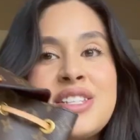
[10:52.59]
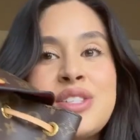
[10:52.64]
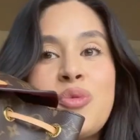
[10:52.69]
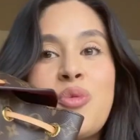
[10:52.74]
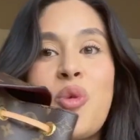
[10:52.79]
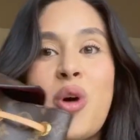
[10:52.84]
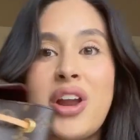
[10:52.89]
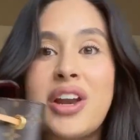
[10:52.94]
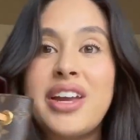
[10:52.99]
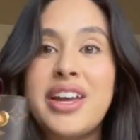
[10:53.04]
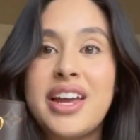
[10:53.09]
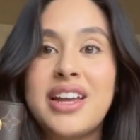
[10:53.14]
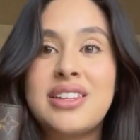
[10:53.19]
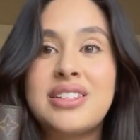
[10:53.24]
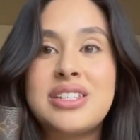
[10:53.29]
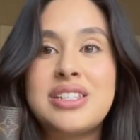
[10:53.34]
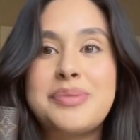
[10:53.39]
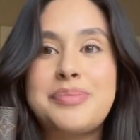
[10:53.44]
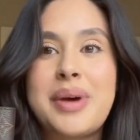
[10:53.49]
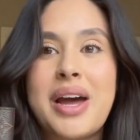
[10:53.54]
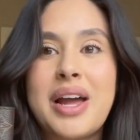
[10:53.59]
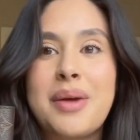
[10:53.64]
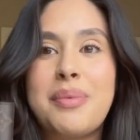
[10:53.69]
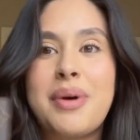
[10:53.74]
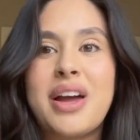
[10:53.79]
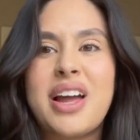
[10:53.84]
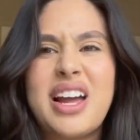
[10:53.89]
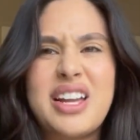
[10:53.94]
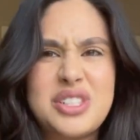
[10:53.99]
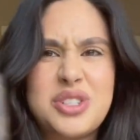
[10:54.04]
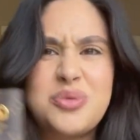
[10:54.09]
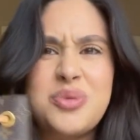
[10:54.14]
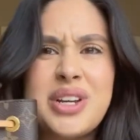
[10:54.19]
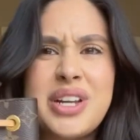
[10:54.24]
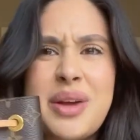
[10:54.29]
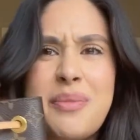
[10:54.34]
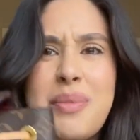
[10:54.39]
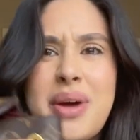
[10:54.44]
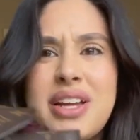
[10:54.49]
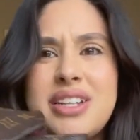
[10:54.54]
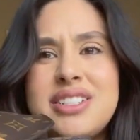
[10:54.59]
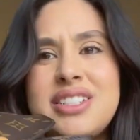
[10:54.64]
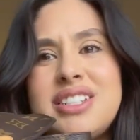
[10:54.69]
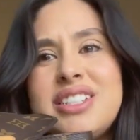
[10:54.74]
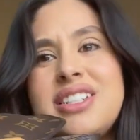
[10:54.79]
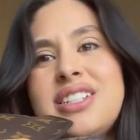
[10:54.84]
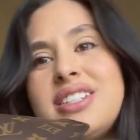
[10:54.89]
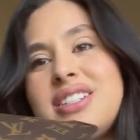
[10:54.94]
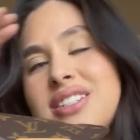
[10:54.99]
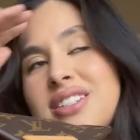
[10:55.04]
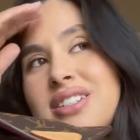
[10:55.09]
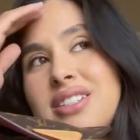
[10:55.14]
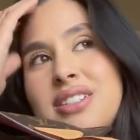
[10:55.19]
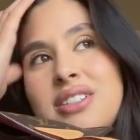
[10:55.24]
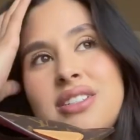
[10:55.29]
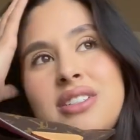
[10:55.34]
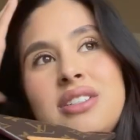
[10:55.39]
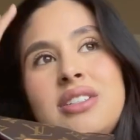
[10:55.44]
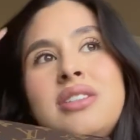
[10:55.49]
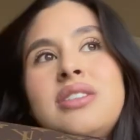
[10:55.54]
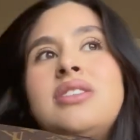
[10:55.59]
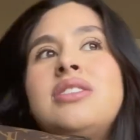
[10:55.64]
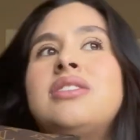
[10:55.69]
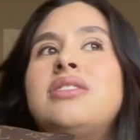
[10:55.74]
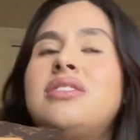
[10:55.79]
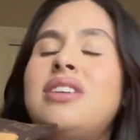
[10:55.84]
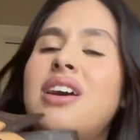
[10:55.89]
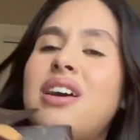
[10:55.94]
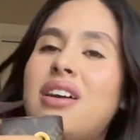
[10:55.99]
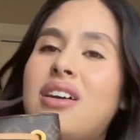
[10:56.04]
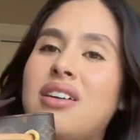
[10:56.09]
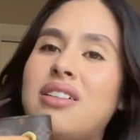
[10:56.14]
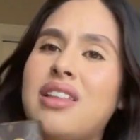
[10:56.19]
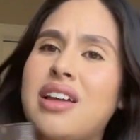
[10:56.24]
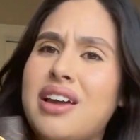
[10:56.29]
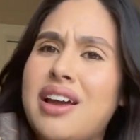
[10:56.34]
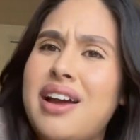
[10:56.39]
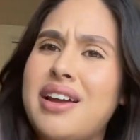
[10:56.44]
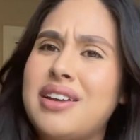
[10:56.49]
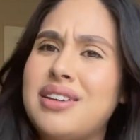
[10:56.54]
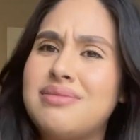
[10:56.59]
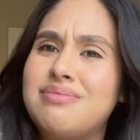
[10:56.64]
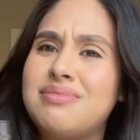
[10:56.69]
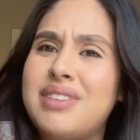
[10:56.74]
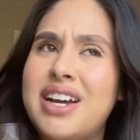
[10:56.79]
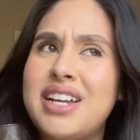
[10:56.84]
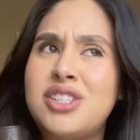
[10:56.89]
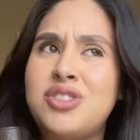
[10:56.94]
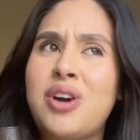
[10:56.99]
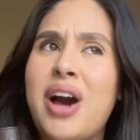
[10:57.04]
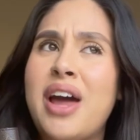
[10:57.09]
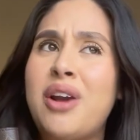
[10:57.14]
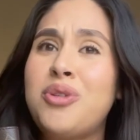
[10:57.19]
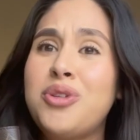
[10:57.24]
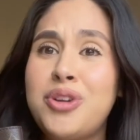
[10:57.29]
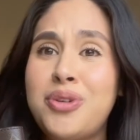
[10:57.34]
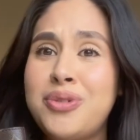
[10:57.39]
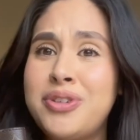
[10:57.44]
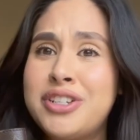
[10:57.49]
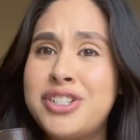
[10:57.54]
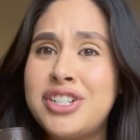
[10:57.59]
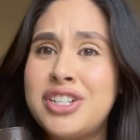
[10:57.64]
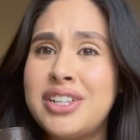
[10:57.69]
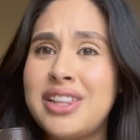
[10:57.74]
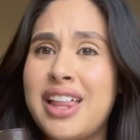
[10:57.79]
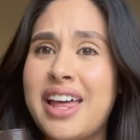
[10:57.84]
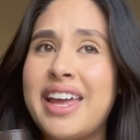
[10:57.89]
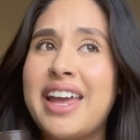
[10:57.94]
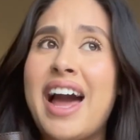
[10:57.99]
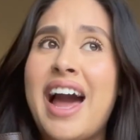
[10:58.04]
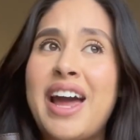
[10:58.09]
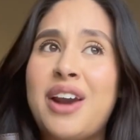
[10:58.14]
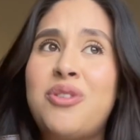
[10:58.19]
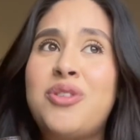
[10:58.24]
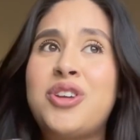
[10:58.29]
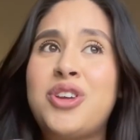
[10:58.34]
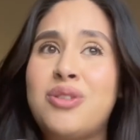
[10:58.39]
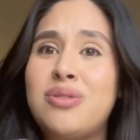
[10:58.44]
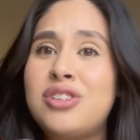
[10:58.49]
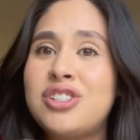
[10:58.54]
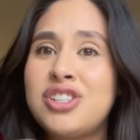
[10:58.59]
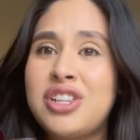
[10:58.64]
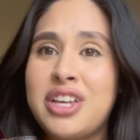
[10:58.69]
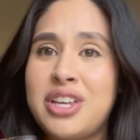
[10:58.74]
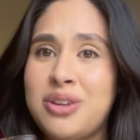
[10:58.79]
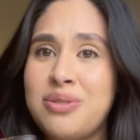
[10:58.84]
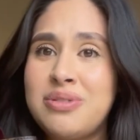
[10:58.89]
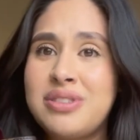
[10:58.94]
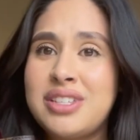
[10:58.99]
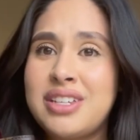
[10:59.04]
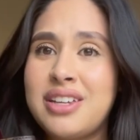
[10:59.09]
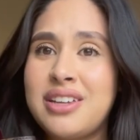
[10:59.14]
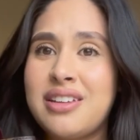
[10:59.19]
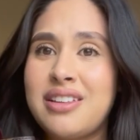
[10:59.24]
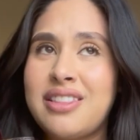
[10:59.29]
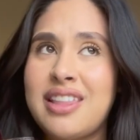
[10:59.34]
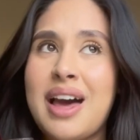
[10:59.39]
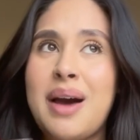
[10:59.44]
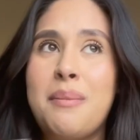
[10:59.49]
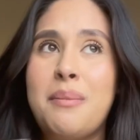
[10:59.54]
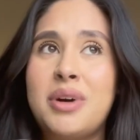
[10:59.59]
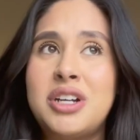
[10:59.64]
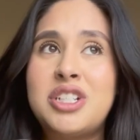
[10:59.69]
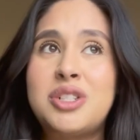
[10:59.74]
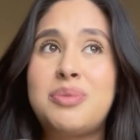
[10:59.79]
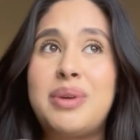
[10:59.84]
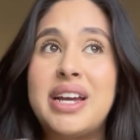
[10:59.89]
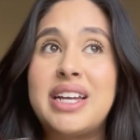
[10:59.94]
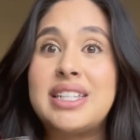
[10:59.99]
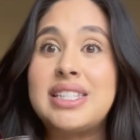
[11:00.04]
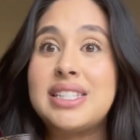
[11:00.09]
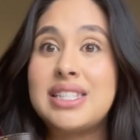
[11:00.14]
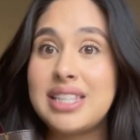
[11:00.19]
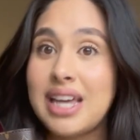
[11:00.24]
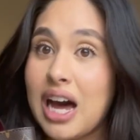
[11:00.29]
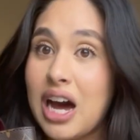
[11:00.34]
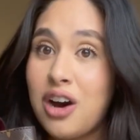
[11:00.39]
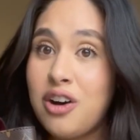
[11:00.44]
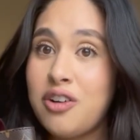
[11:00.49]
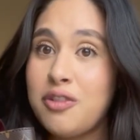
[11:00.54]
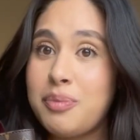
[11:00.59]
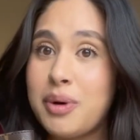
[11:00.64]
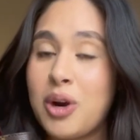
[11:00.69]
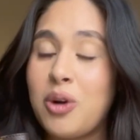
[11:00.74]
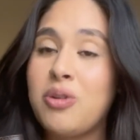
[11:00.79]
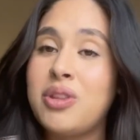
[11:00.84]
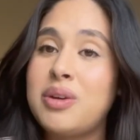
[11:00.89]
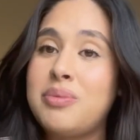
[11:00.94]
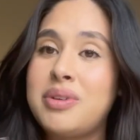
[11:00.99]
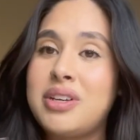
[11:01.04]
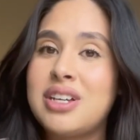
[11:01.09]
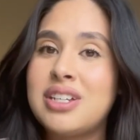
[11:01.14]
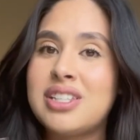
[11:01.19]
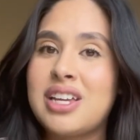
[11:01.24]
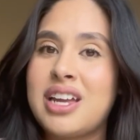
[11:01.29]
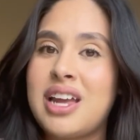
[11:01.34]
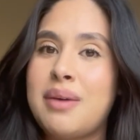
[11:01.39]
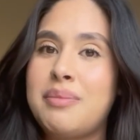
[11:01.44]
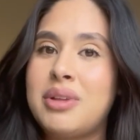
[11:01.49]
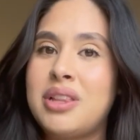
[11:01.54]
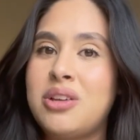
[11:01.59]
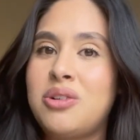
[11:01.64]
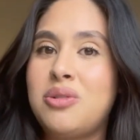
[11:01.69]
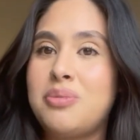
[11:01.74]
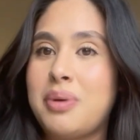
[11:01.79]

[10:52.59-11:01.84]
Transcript: you want to get this backpack, I do recommend it. Yeah, like I do. I don't usually use it that much myself, but only because I am a little